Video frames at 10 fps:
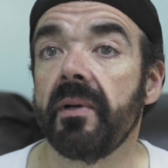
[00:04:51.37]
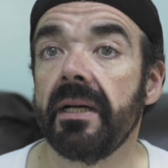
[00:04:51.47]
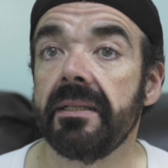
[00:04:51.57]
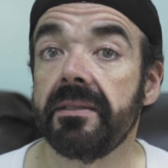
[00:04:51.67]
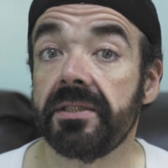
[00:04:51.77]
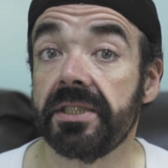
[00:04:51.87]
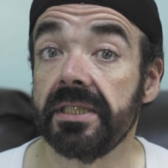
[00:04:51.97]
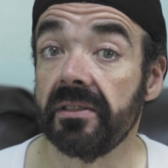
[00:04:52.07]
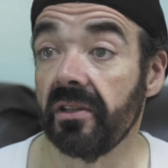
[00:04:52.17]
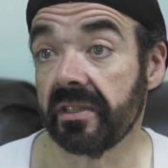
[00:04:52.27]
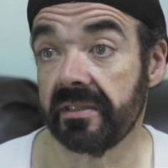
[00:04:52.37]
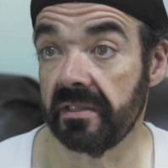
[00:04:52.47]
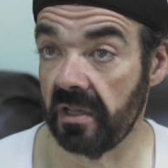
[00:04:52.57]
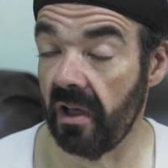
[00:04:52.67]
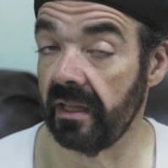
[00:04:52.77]
but she looked a
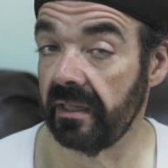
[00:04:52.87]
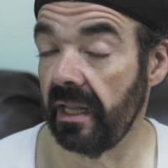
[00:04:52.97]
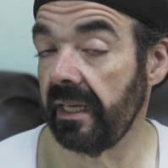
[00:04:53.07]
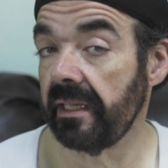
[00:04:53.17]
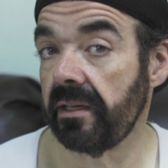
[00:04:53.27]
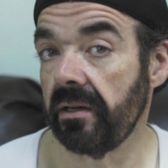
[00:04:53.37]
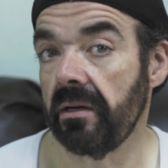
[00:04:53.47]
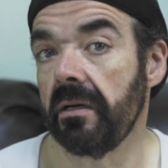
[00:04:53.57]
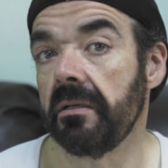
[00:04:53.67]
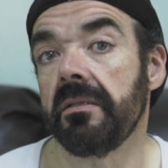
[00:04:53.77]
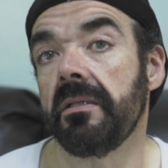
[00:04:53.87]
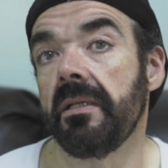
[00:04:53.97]
lot like her.